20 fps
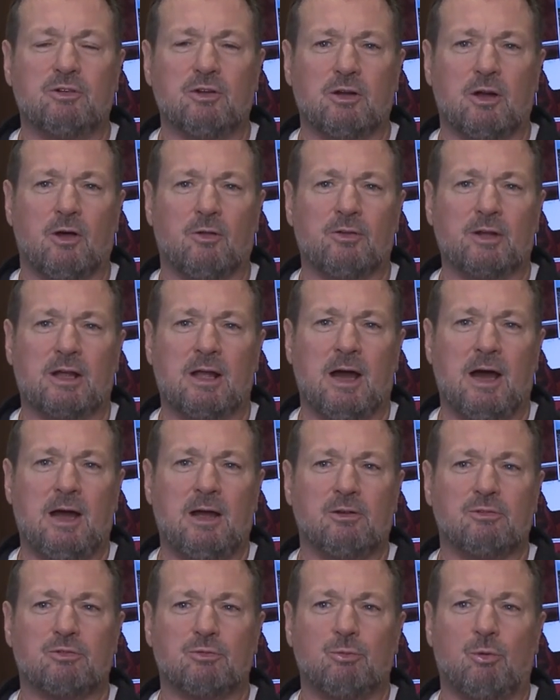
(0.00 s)
You know, the
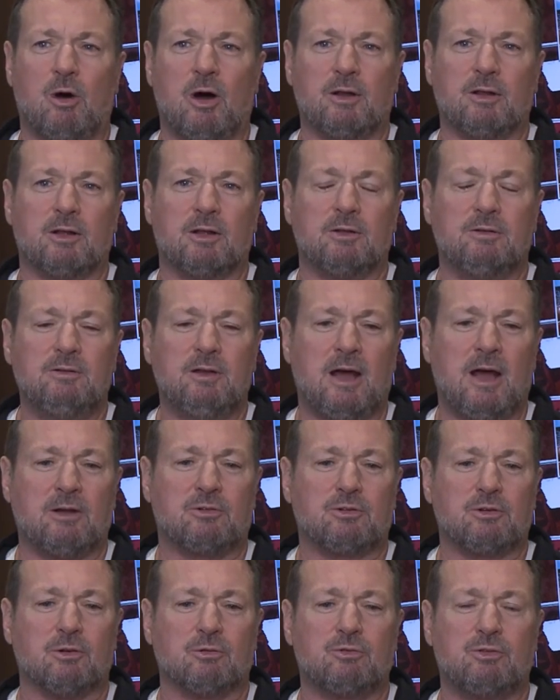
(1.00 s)
guy's won a
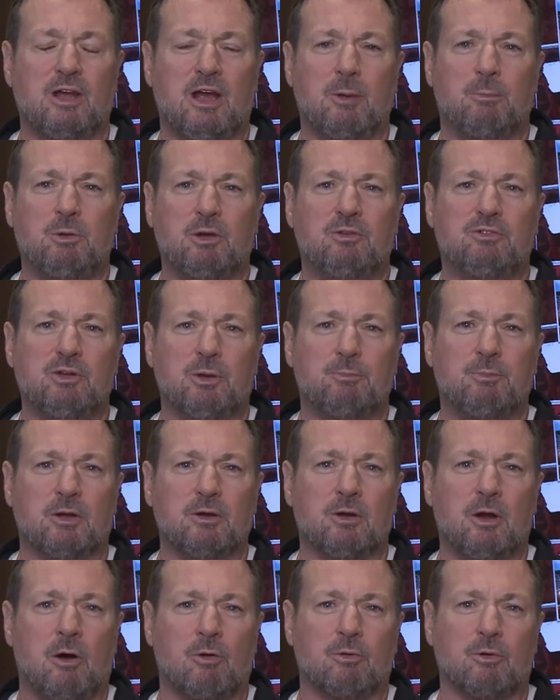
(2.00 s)
national championship at
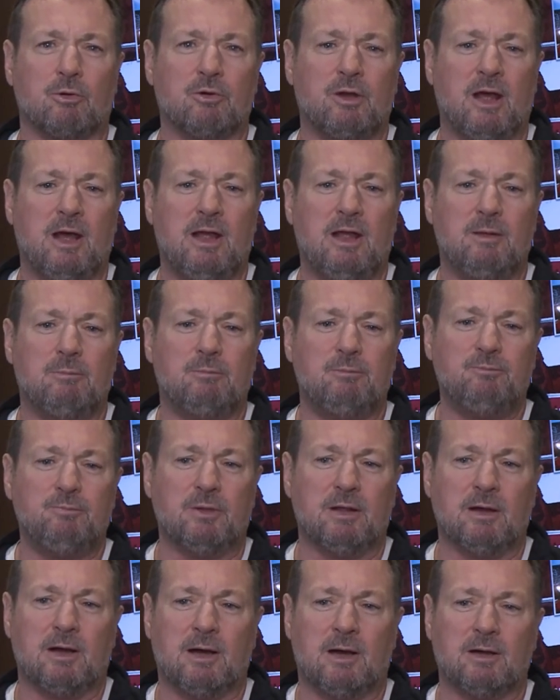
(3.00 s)
Notre
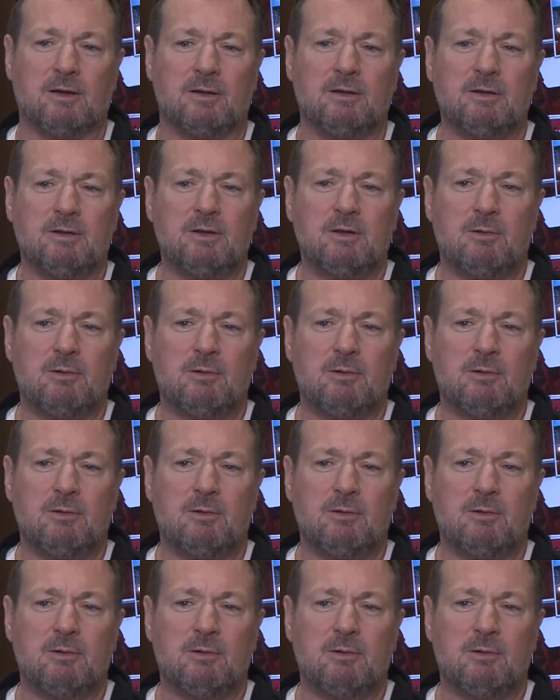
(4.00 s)
Dame,